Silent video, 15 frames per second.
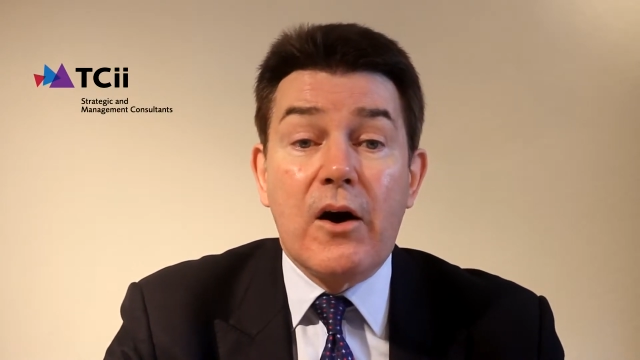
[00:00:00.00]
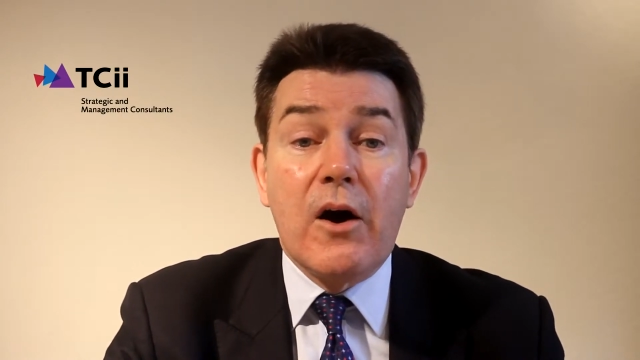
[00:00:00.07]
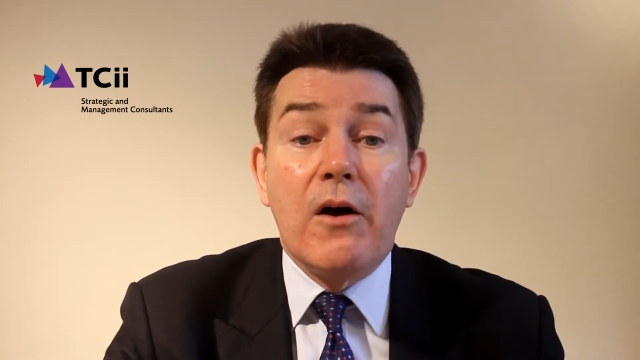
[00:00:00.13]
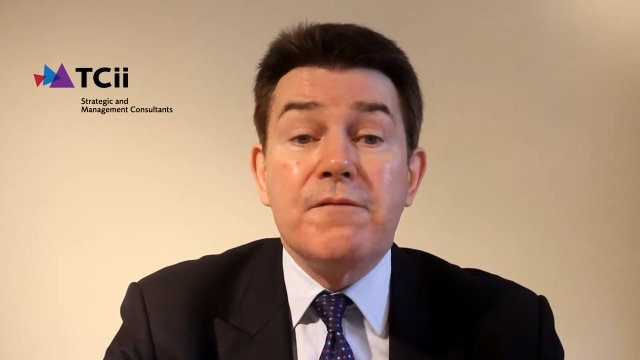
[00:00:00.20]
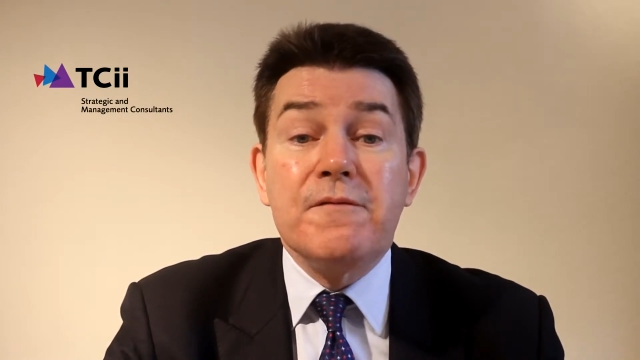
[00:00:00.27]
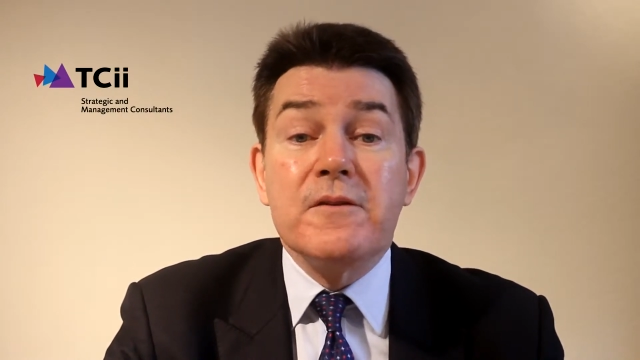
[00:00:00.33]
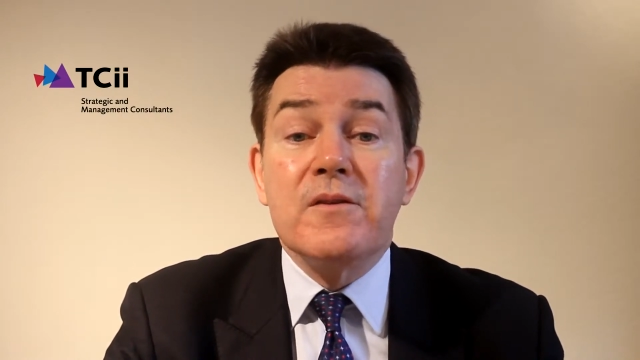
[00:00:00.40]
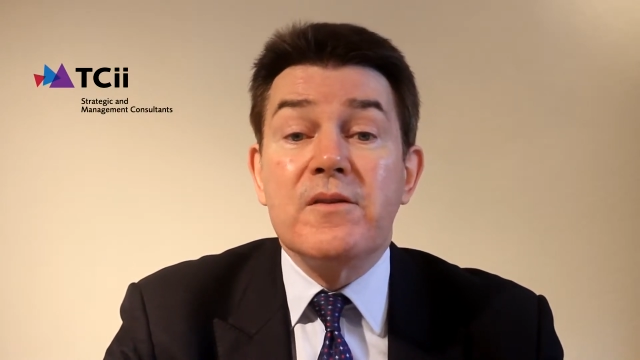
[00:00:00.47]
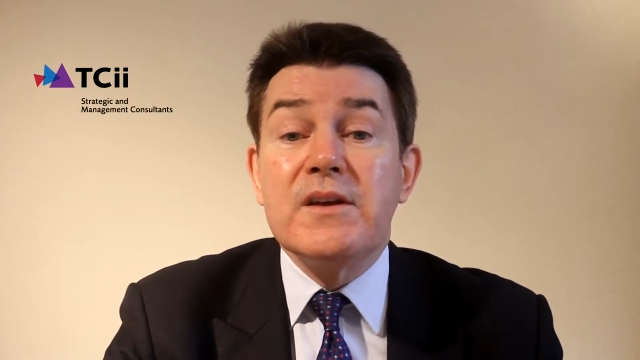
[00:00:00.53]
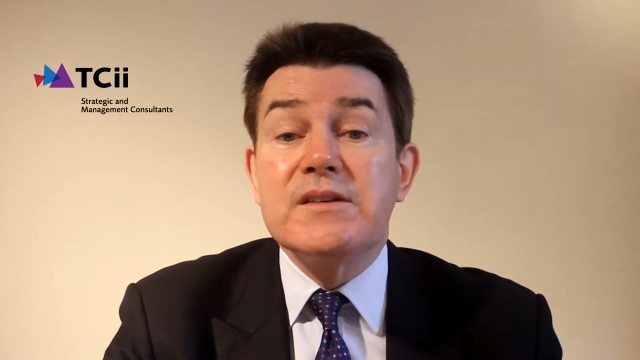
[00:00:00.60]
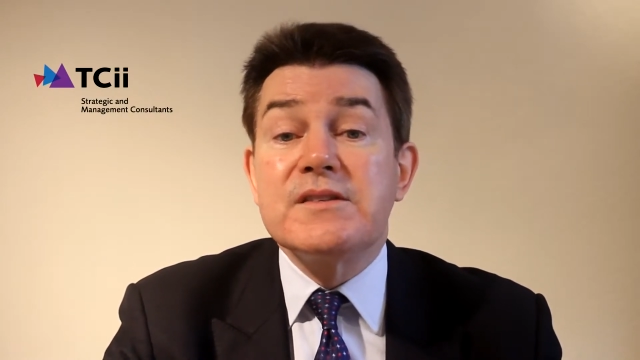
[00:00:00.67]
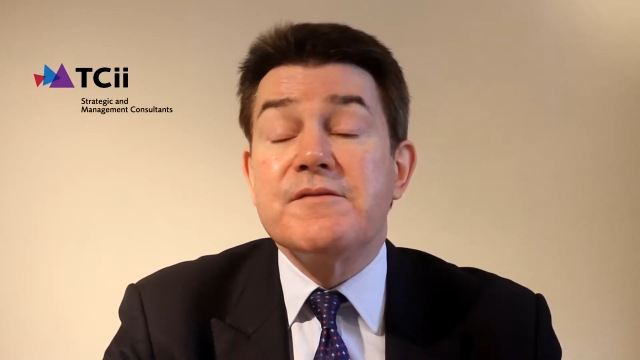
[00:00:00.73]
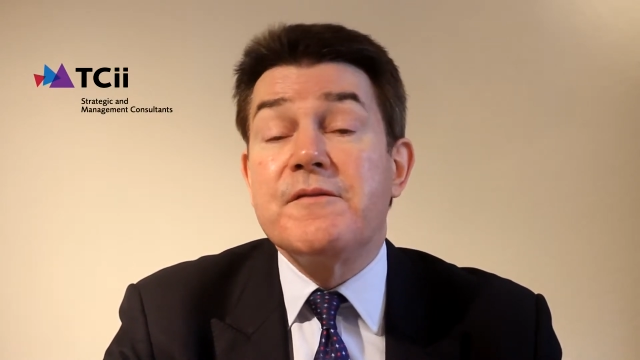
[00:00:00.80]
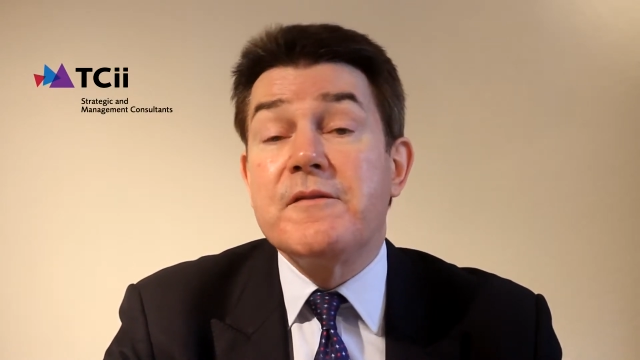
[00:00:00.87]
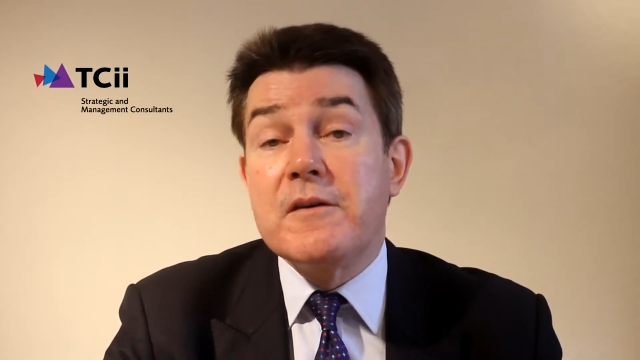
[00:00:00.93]
Often
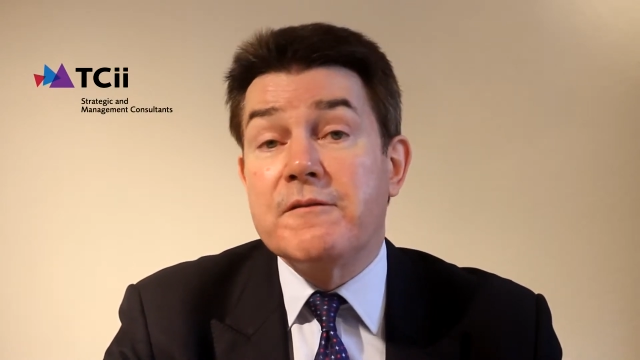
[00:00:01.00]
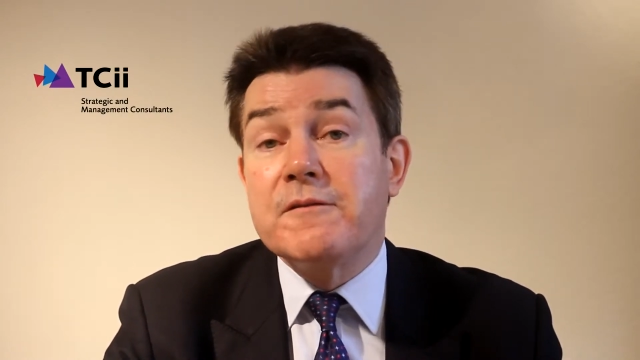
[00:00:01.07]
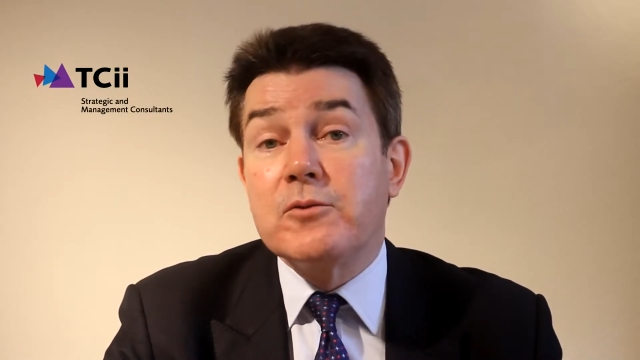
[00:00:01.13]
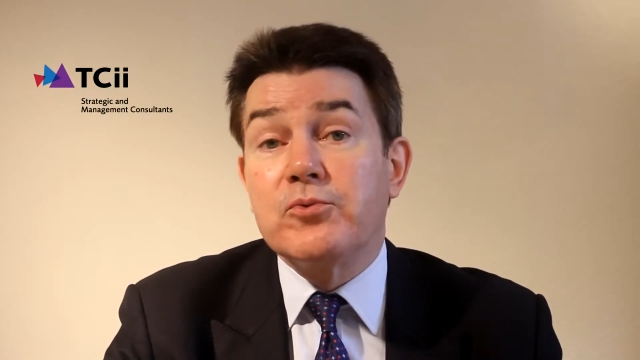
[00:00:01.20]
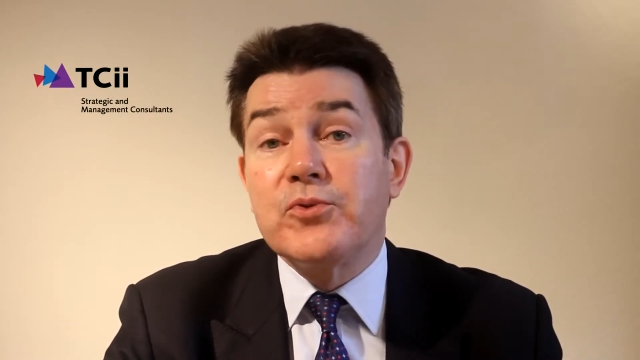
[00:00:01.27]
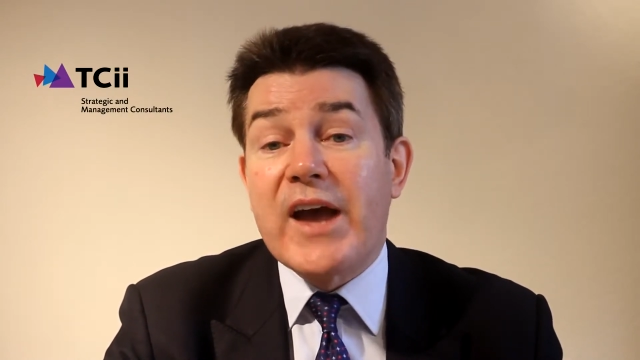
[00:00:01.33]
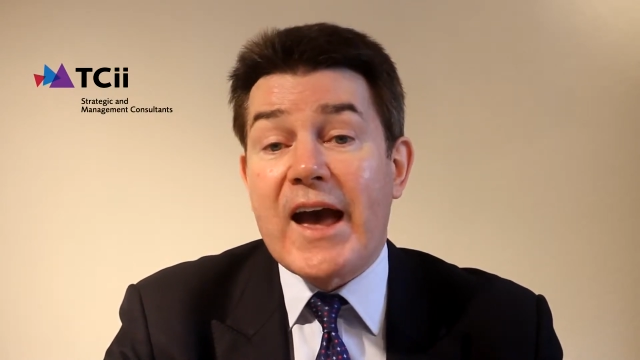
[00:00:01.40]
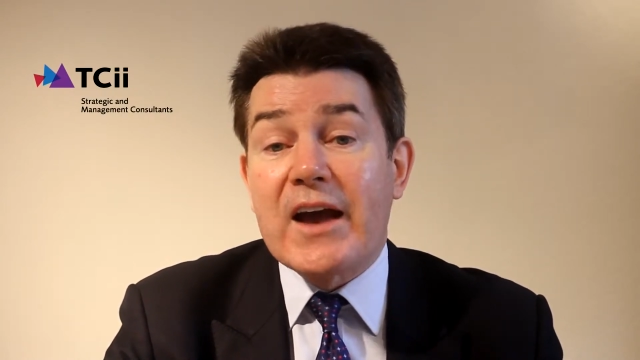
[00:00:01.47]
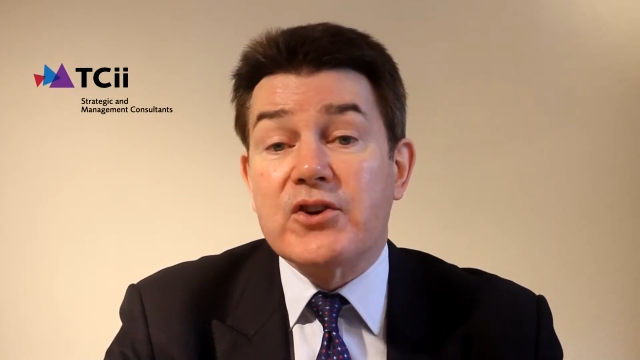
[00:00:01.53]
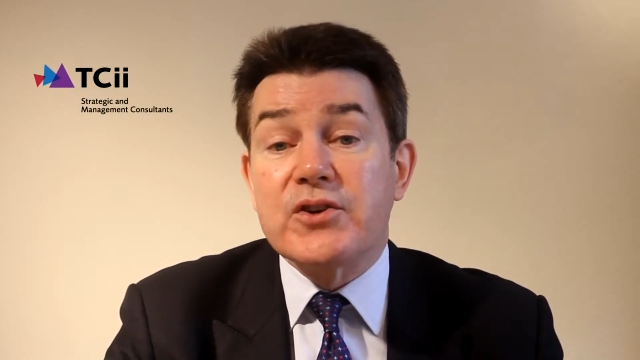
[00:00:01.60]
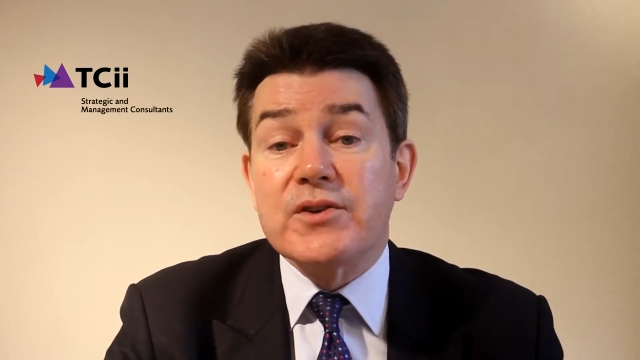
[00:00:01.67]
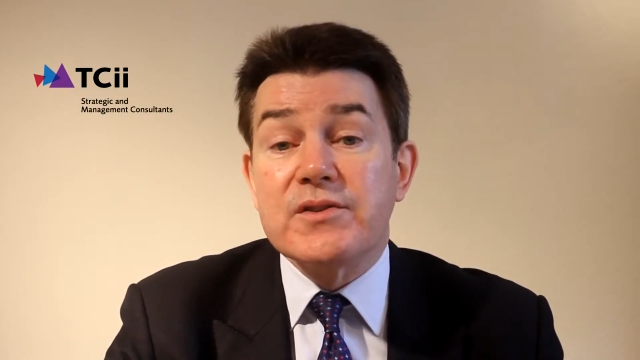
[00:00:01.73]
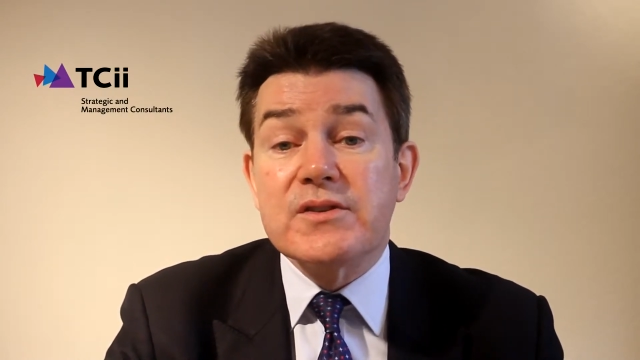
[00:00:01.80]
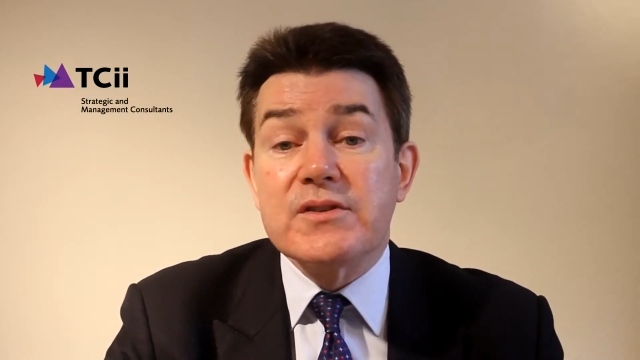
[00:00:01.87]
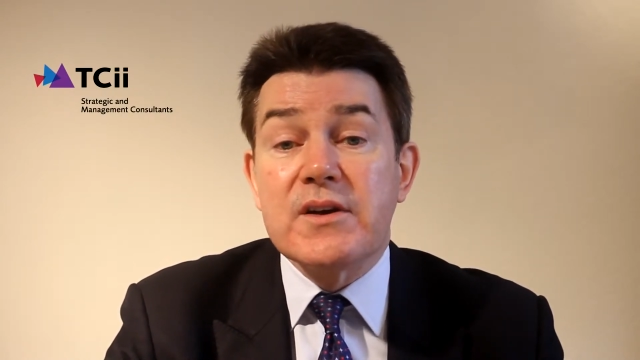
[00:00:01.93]
these fearful
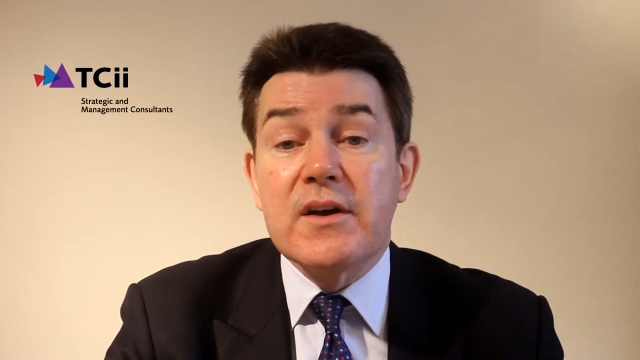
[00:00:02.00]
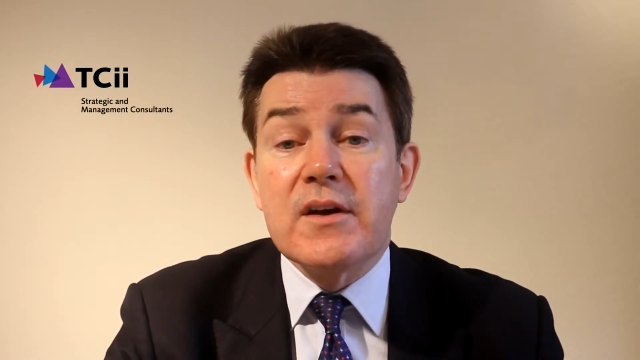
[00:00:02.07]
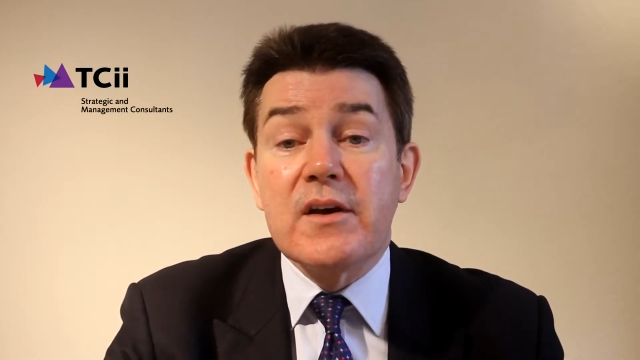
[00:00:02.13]
reactions